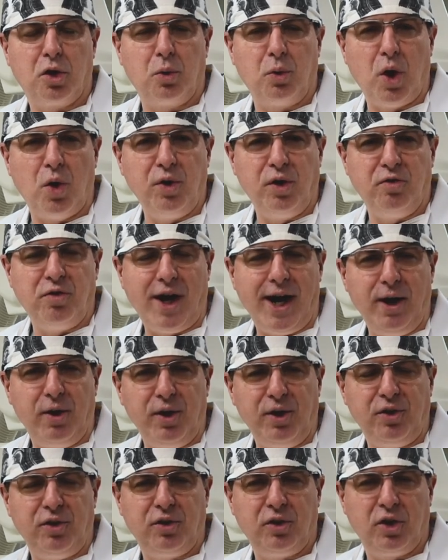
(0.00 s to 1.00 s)

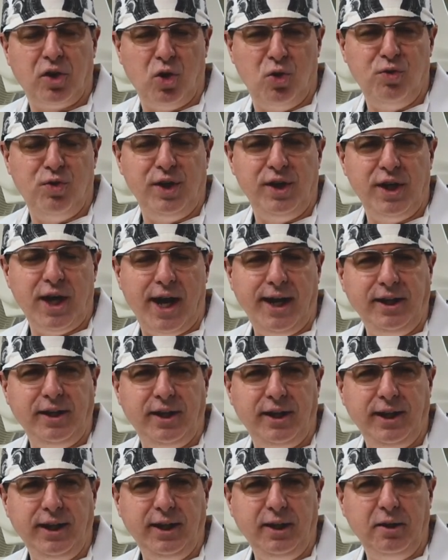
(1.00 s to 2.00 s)
coronavirus,
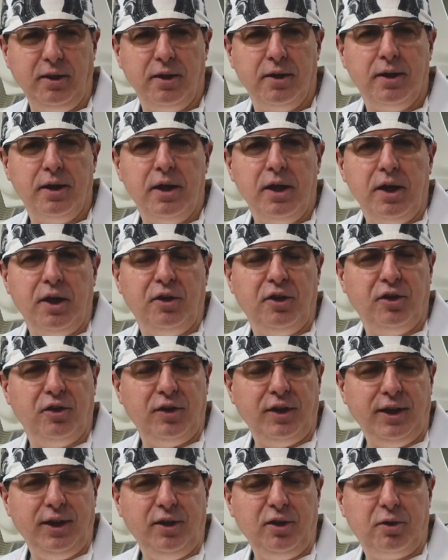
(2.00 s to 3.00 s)
COVID-19
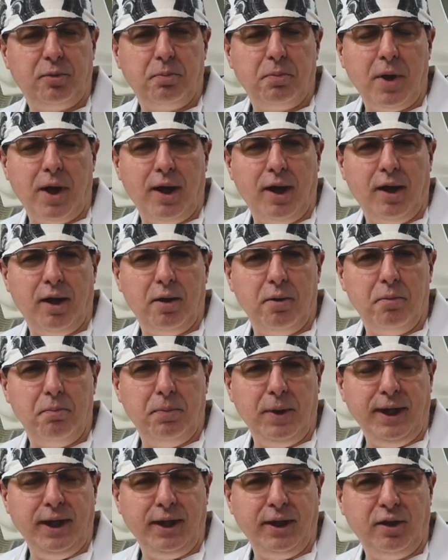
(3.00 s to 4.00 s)
disease
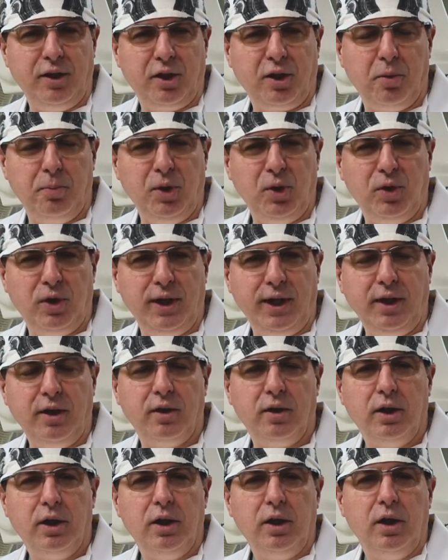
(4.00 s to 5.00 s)
being in the community,
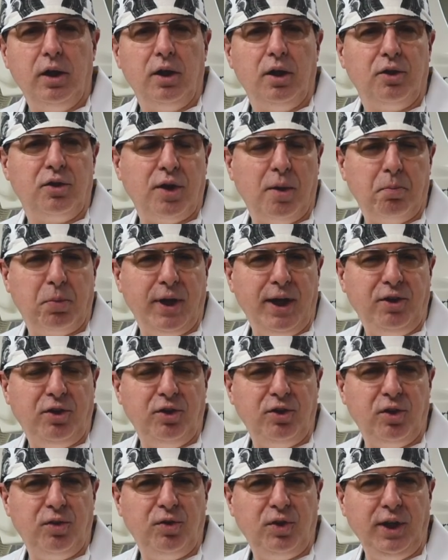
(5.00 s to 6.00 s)
some
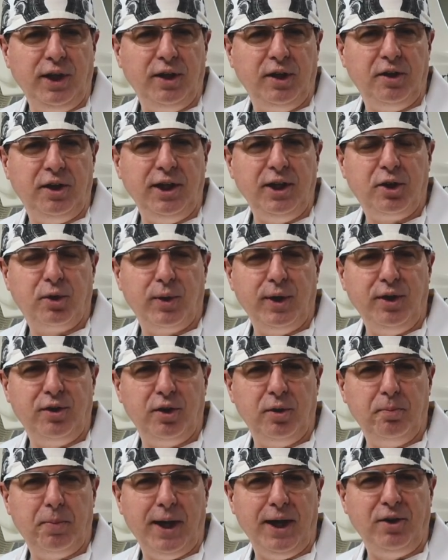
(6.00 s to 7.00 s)
places have seen a decrease
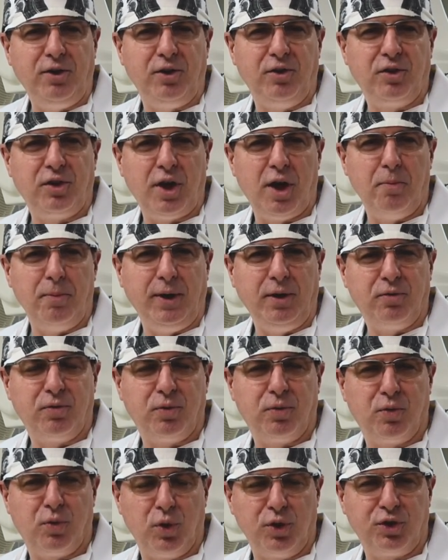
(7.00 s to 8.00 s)
in patients coming
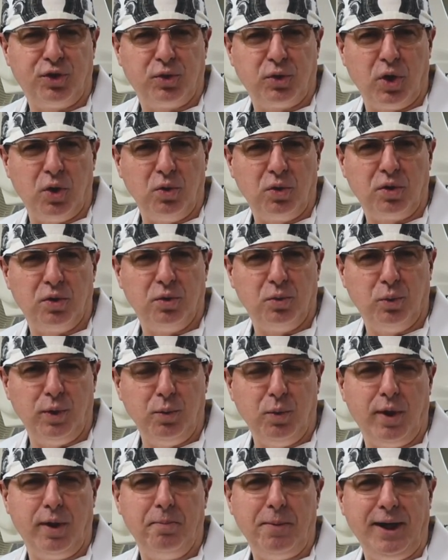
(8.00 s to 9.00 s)
for stroke. We
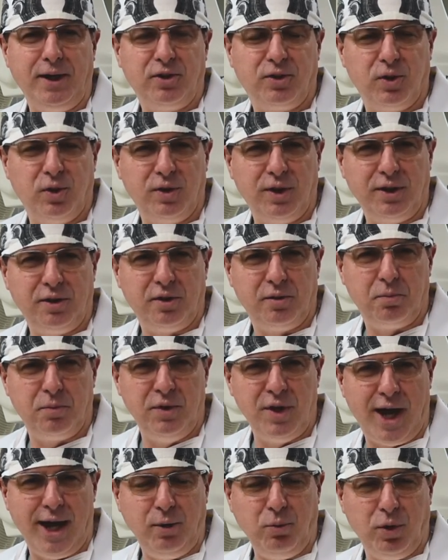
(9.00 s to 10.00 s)
want to make sure that
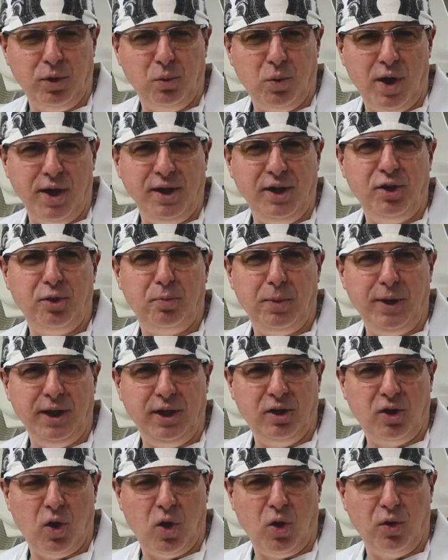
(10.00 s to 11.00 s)
911 is
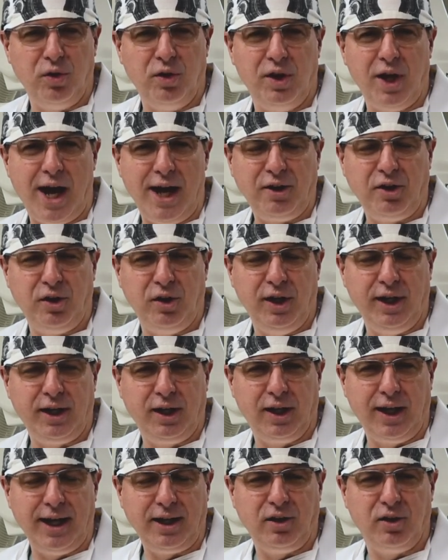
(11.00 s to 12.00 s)
being called, not to
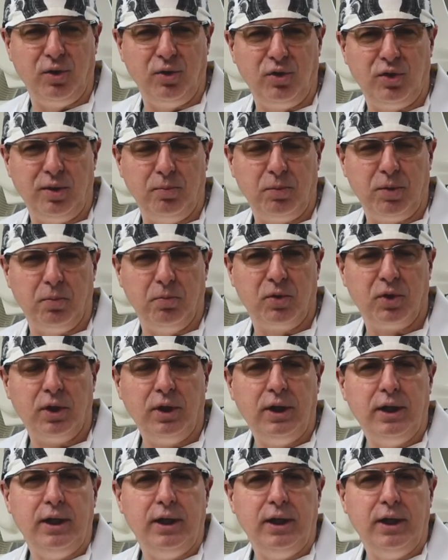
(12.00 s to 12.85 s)
neglect those symptoms.